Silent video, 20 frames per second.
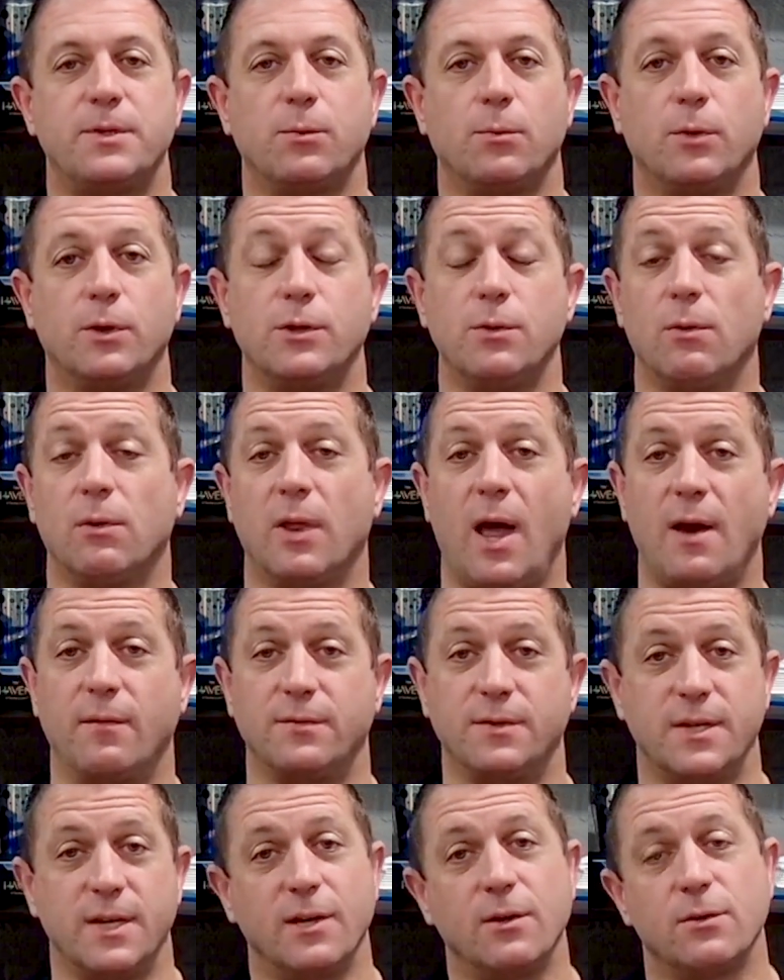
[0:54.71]
We do a lot of
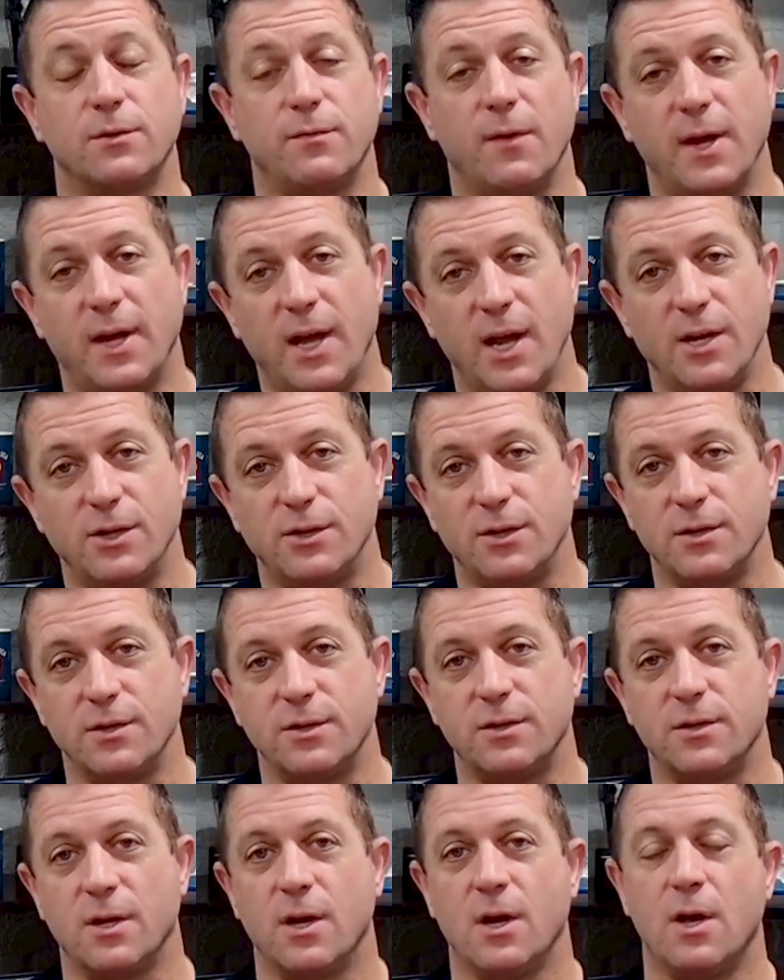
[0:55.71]
singles
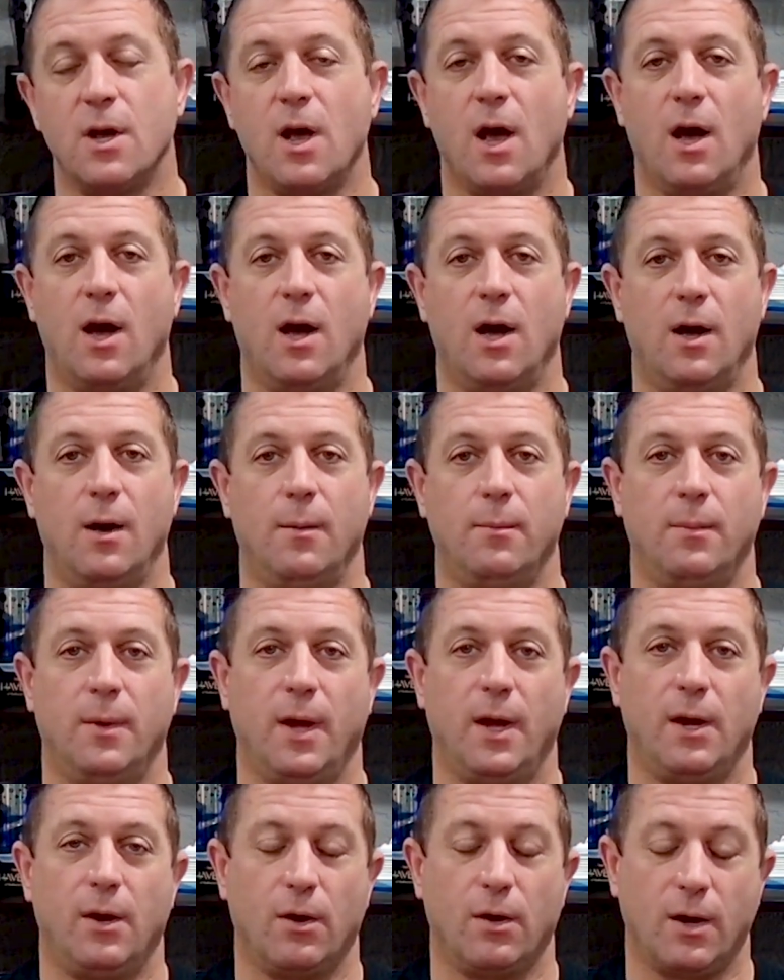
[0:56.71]
vacations, and
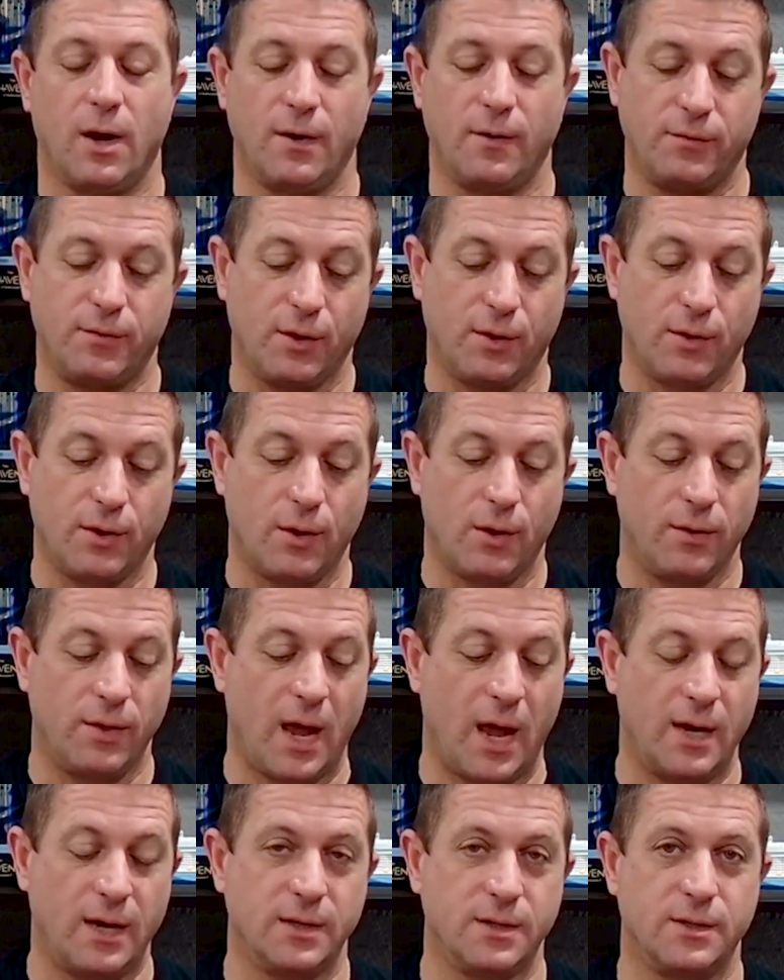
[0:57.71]
our kind of theory on
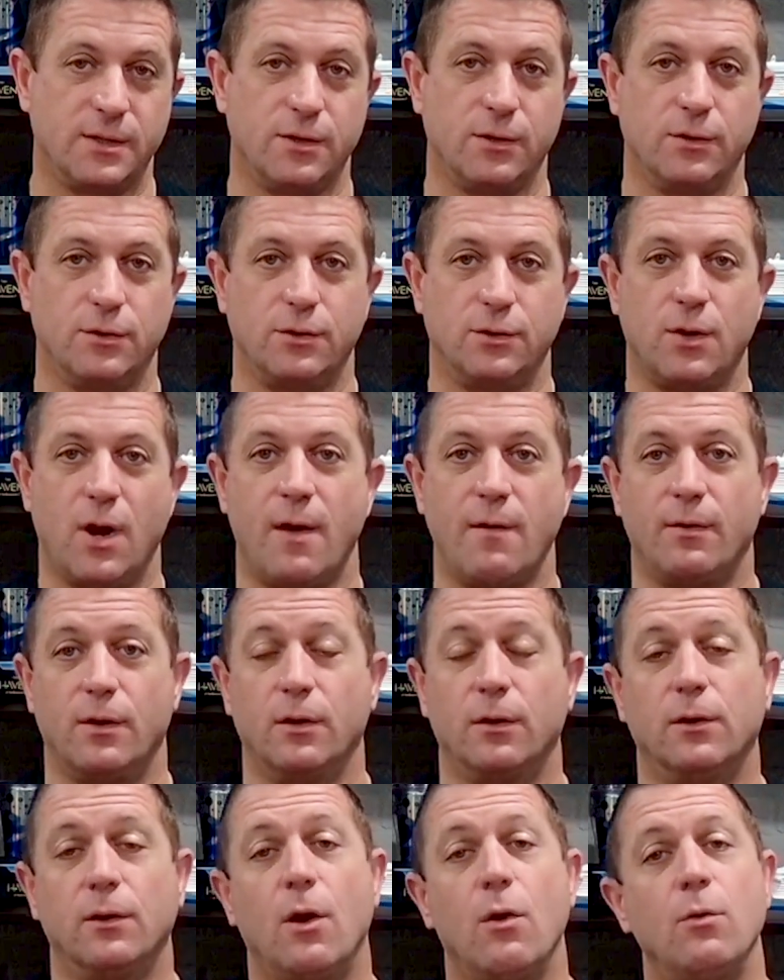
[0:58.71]
that is to
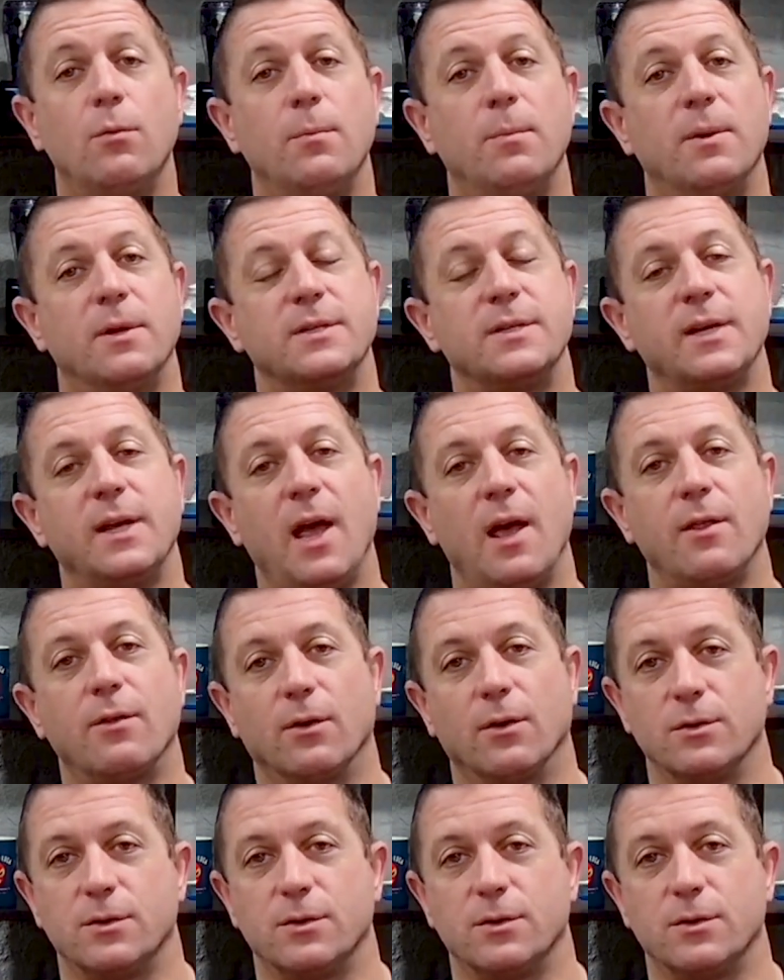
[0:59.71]
travel alone but together.